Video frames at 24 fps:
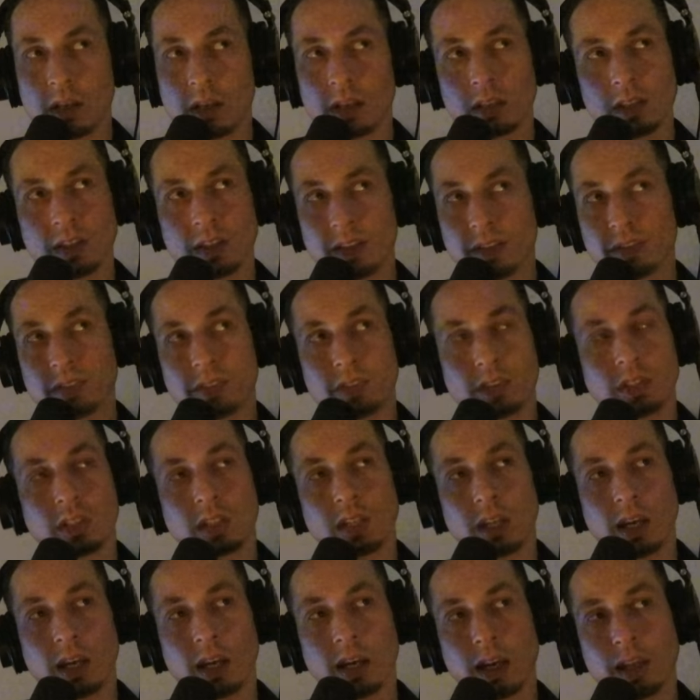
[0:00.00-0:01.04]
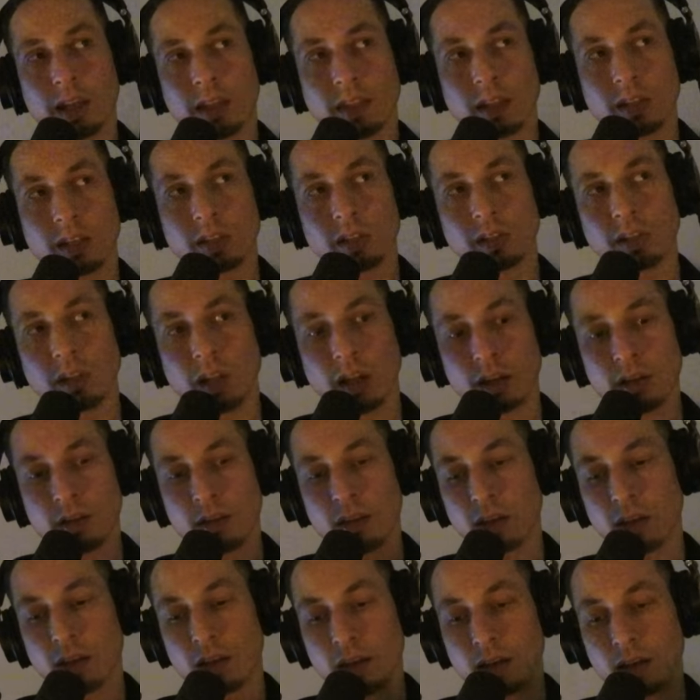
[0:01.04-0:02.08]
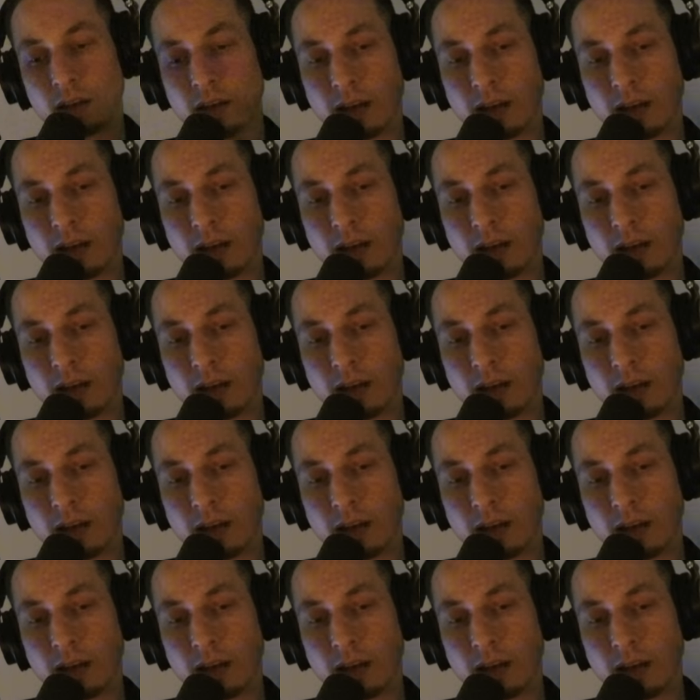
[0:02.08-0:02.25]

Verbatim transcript: cuz yeah I think a lot of the